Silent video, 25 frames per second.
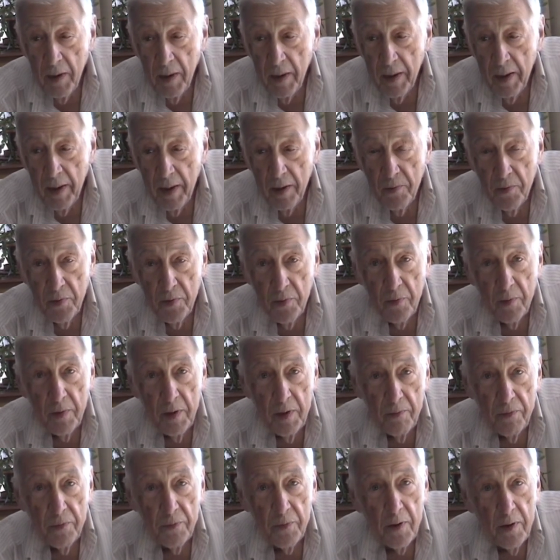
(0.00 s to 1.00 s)
has
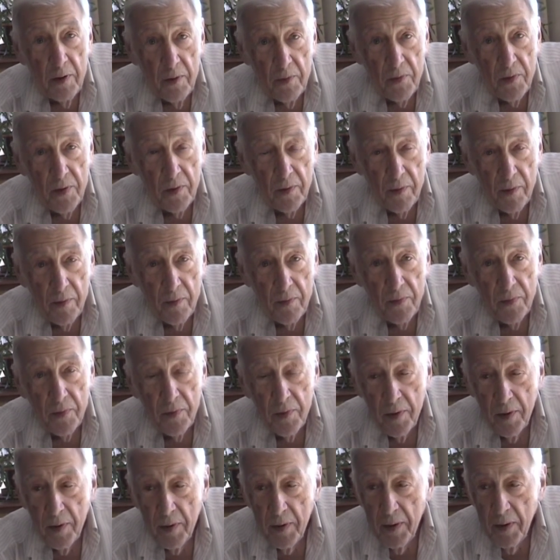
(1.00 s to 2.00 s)
three
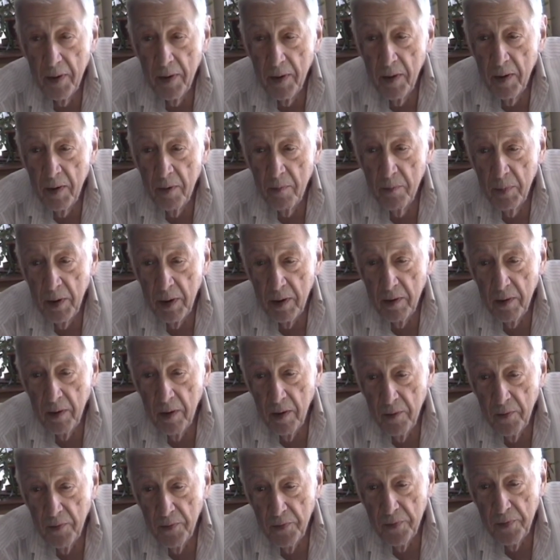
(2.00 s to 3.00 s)
functions,
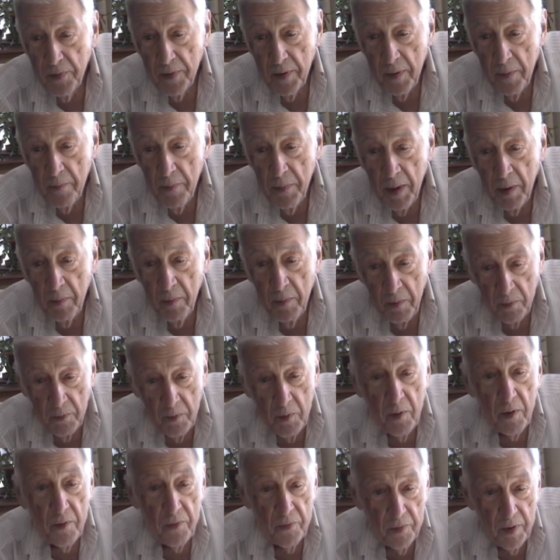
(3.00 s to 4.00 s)
because, of
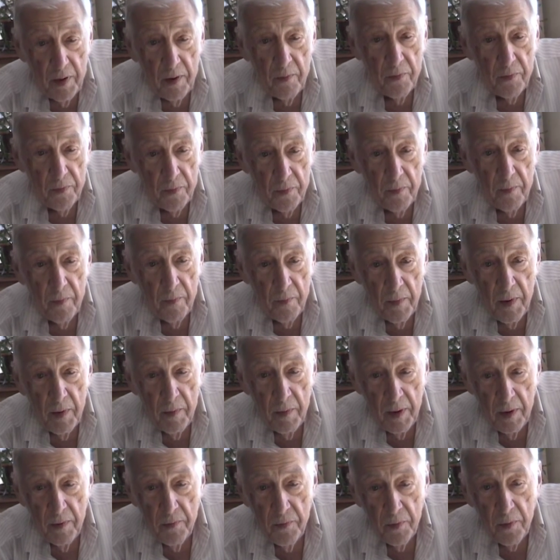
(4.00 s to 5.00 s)
course,
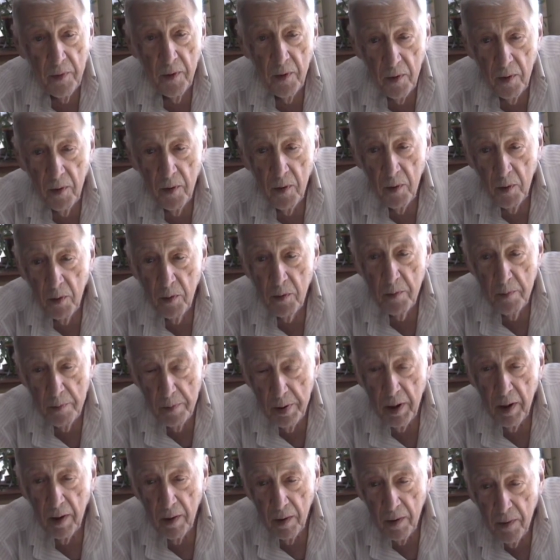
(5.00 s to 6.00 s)
his or her own
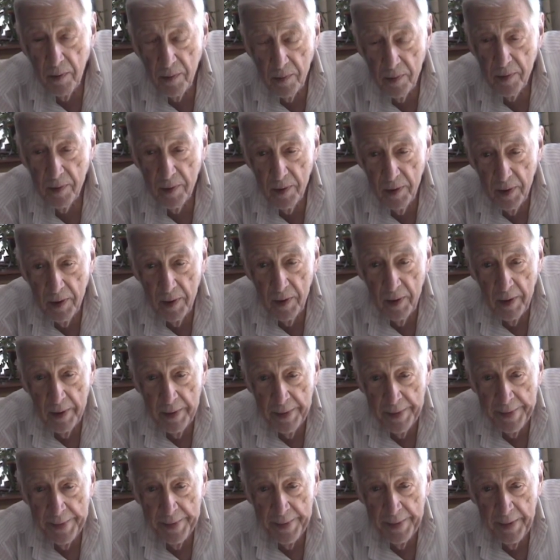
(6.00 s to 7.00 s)
part,
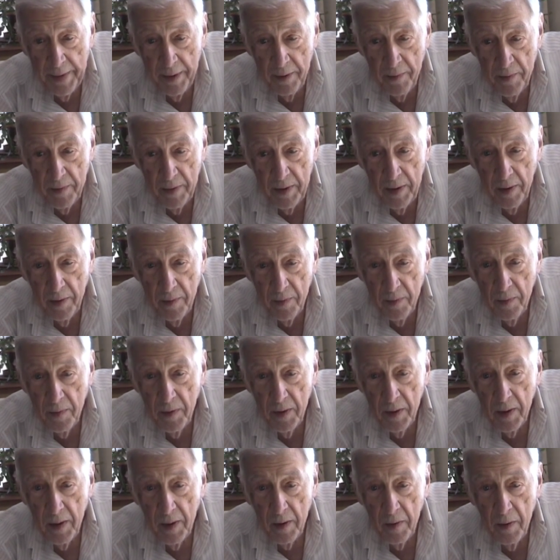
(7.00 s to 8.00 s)
and
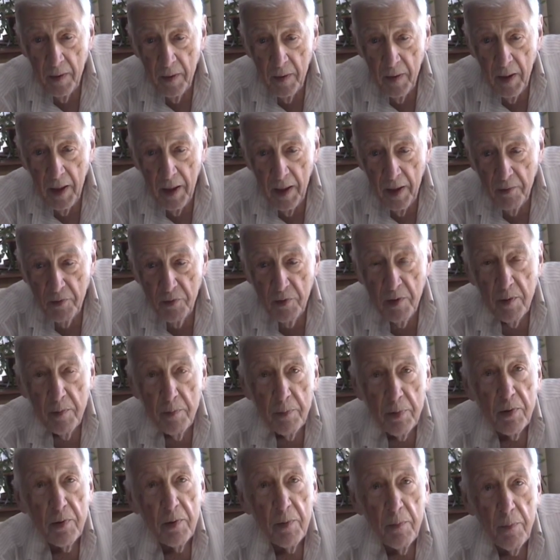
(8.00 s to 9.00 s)
then has
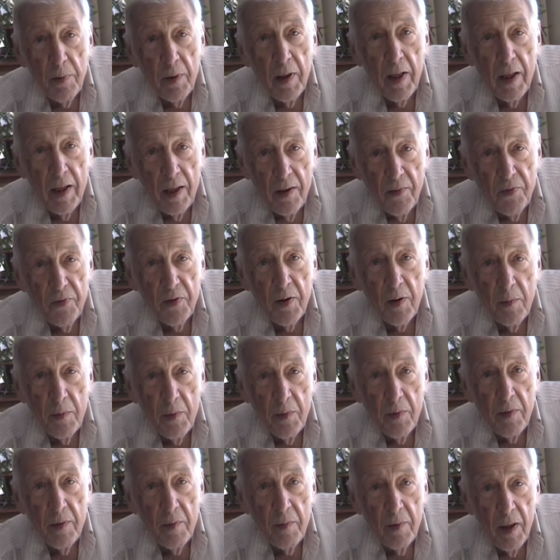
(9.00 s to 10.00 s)
to supply some
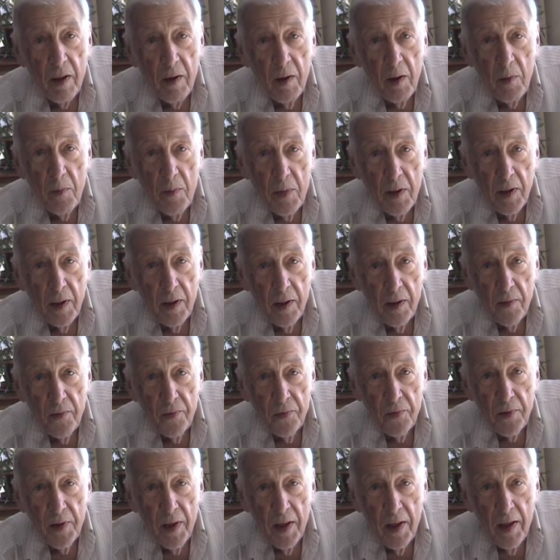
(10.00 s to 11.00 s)
of the
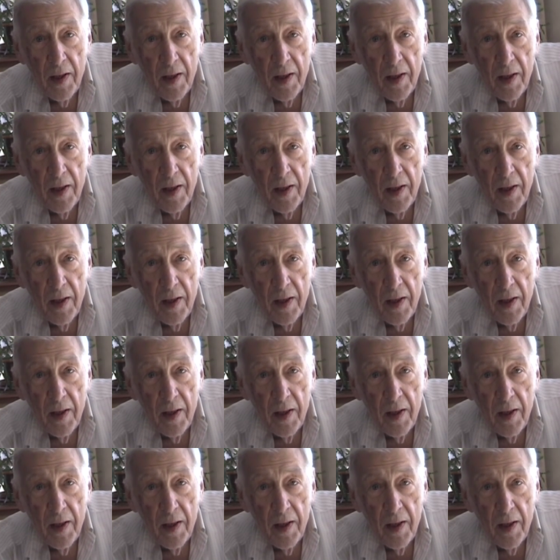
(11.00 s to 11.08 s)
harmonies,